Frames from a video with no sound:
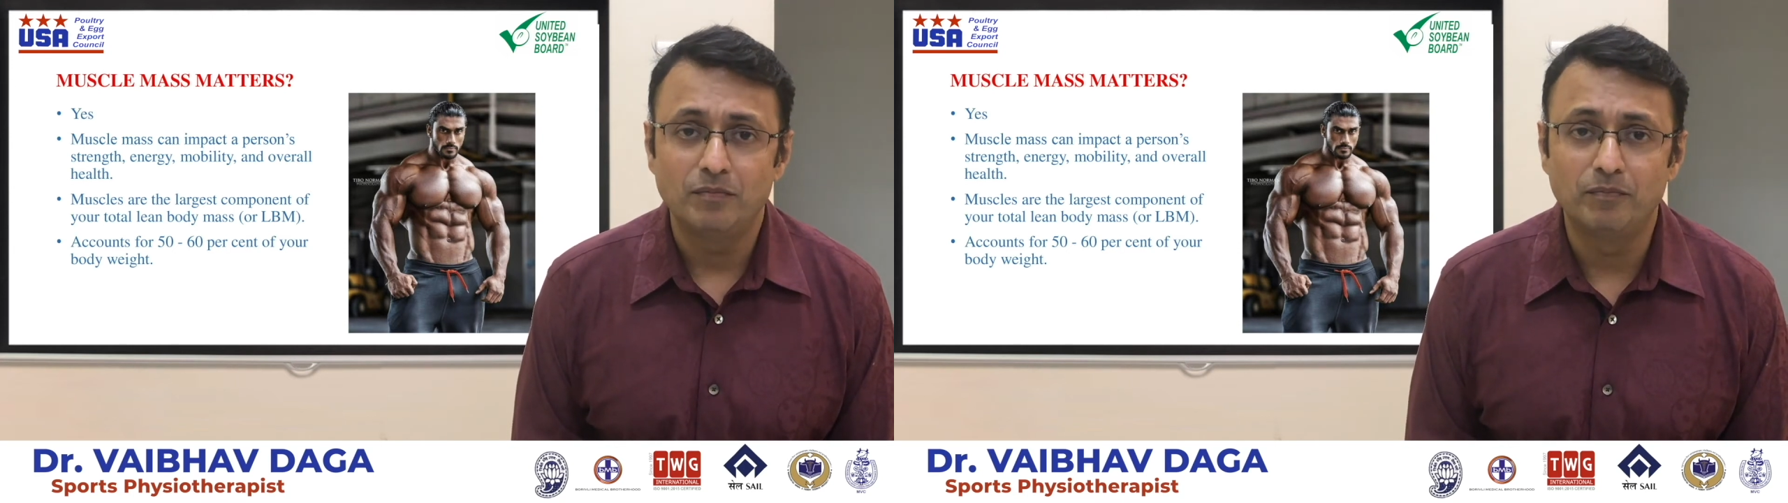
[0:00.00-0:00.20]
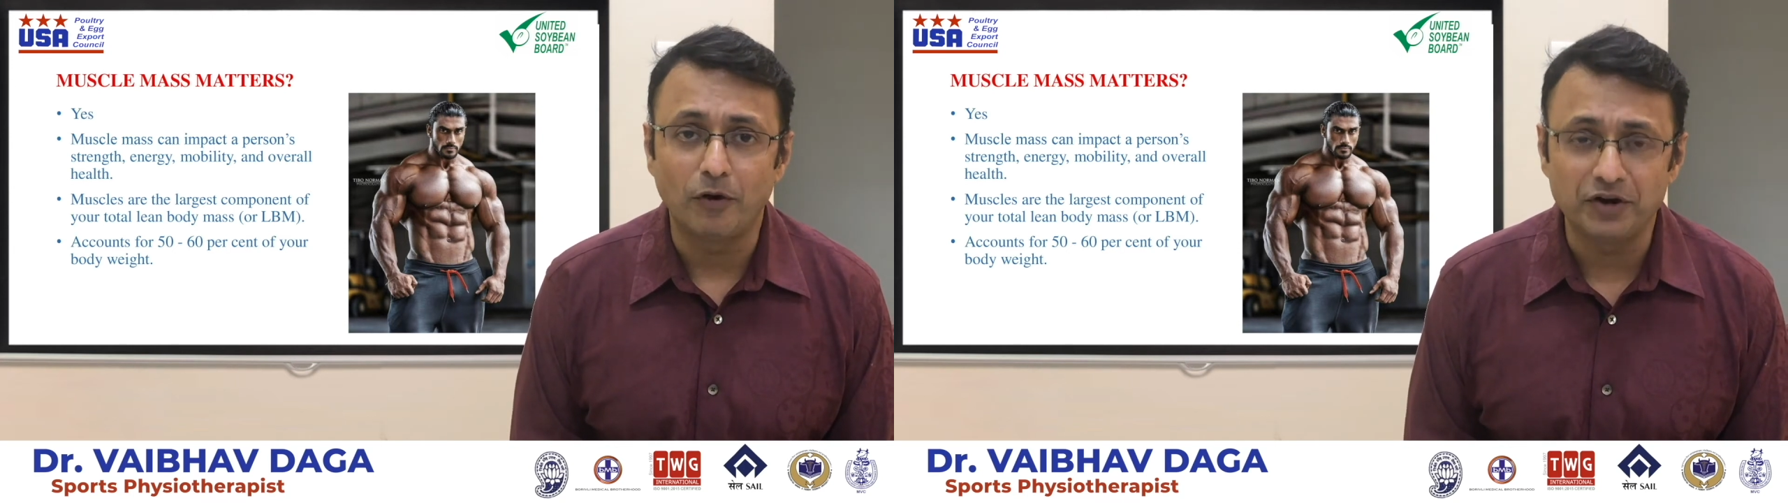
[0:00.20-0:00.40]

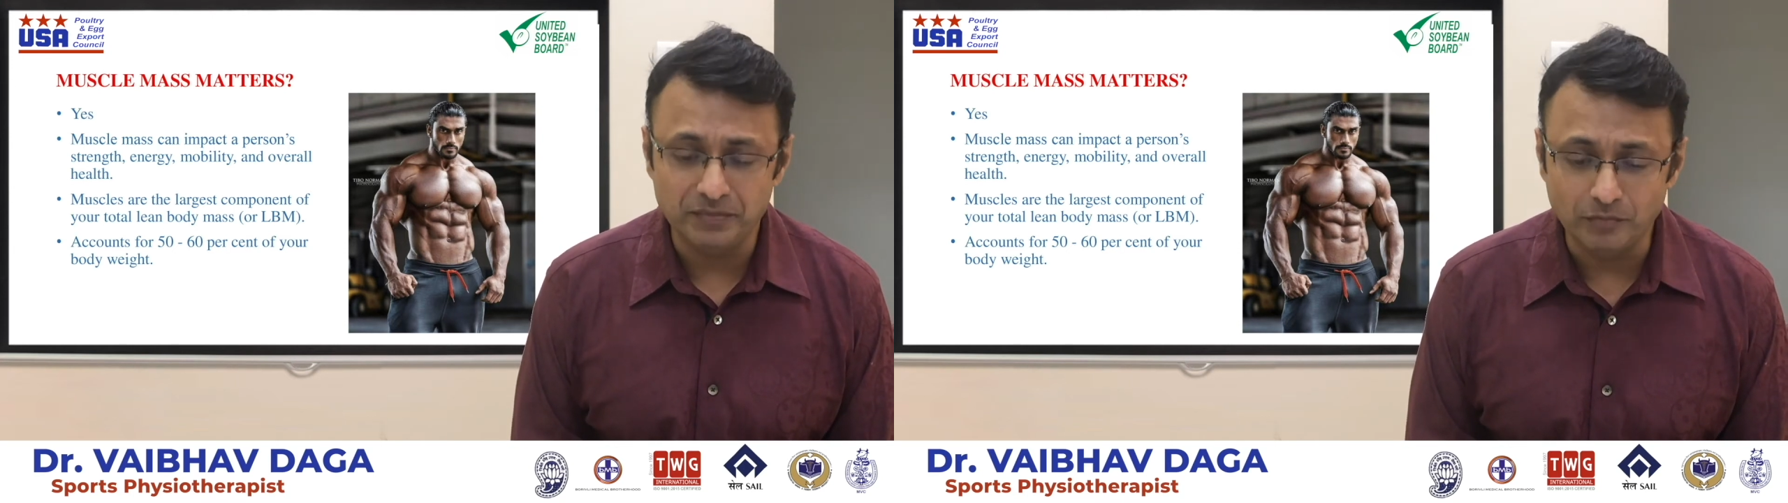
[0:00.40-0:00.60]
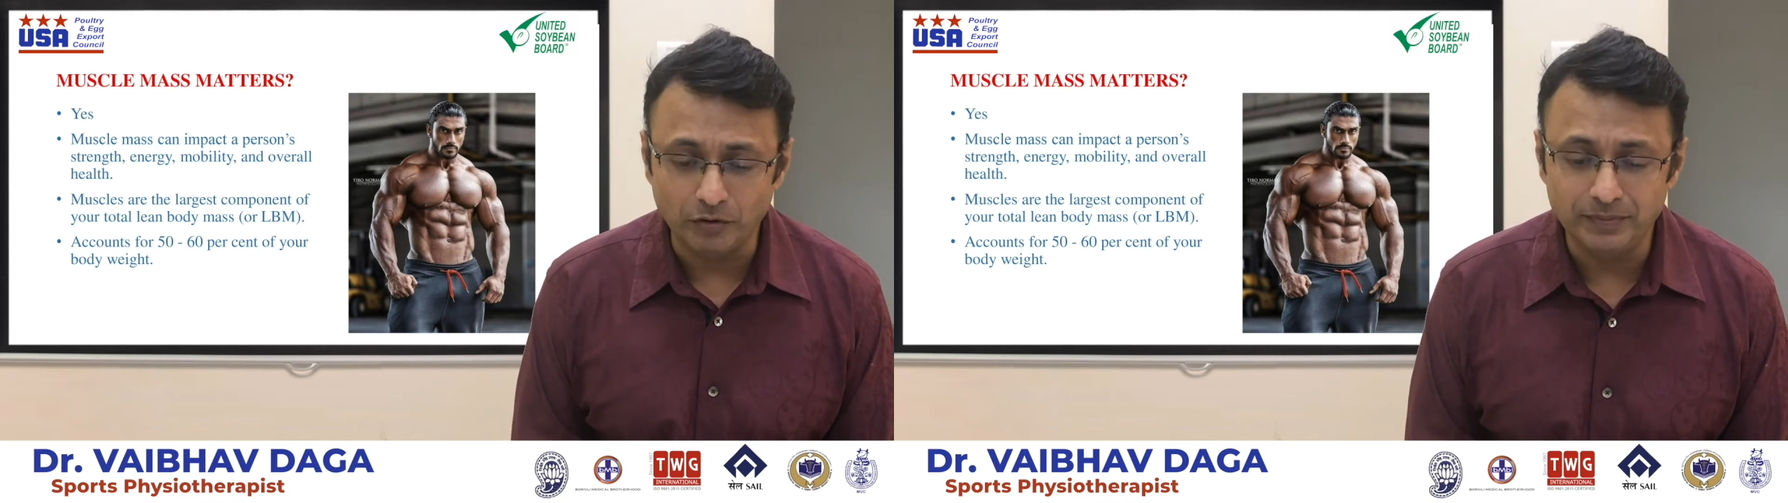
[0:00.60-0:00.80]
body
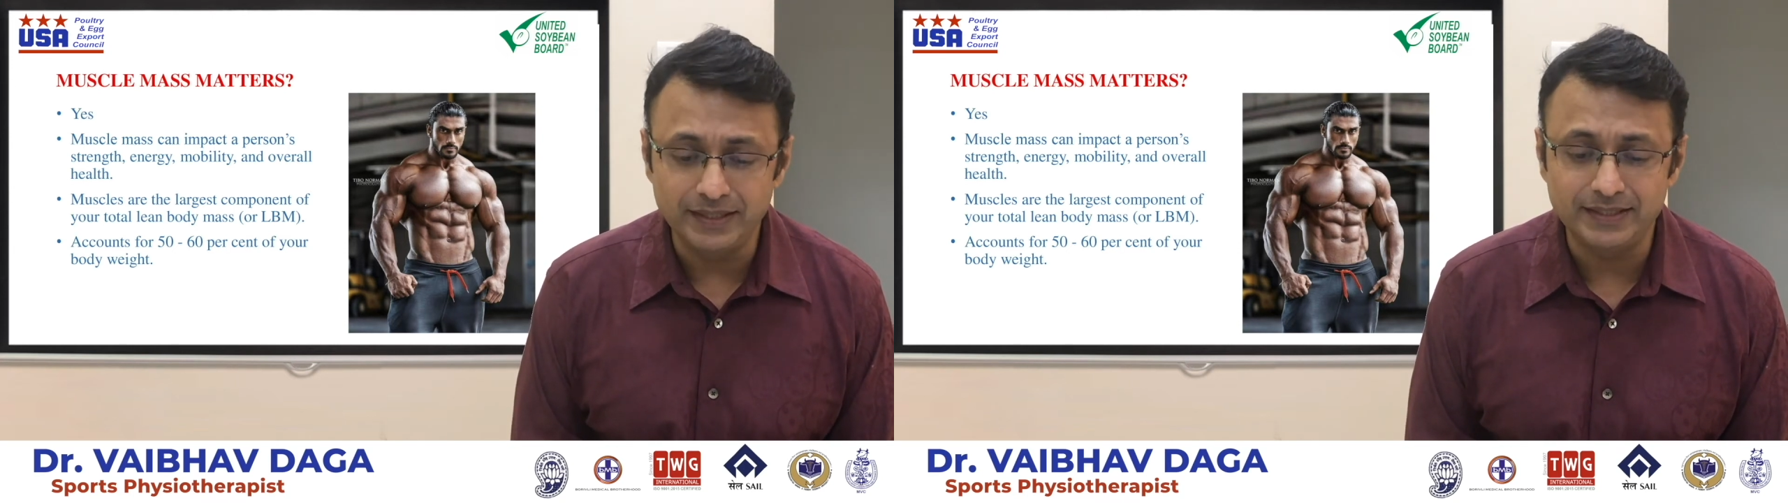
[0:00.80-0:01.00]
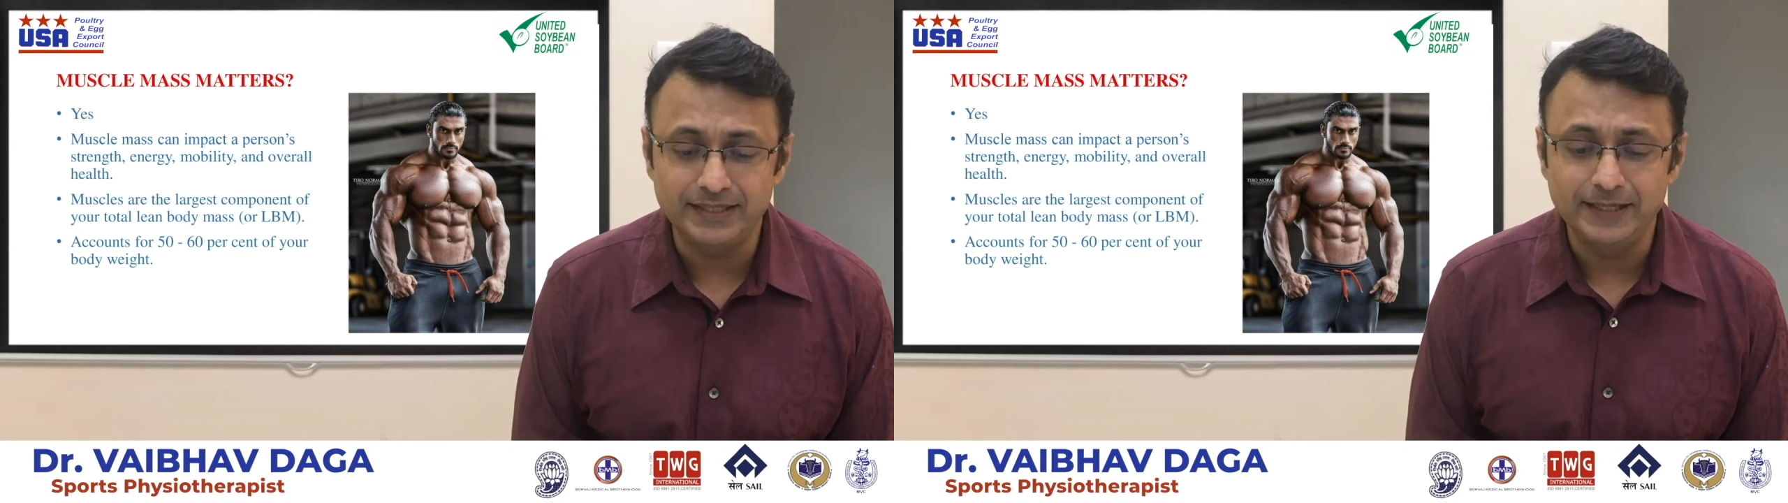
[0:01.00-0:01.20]

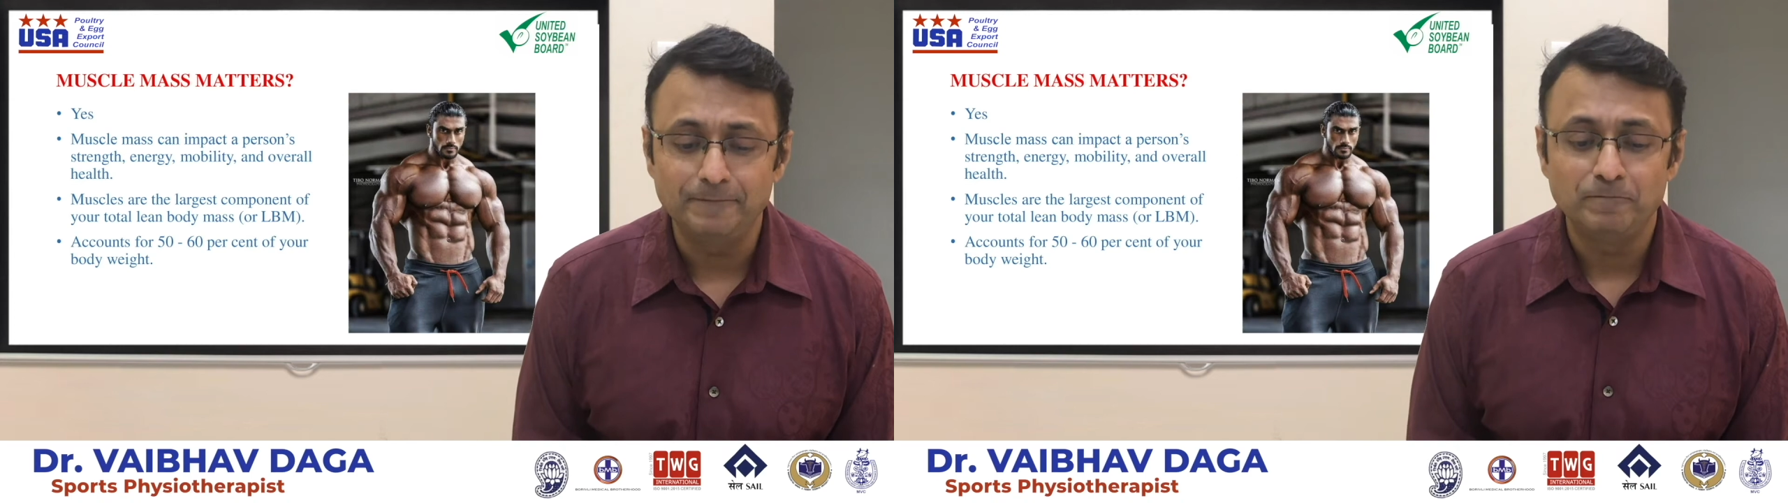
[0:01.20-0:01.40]
mobility,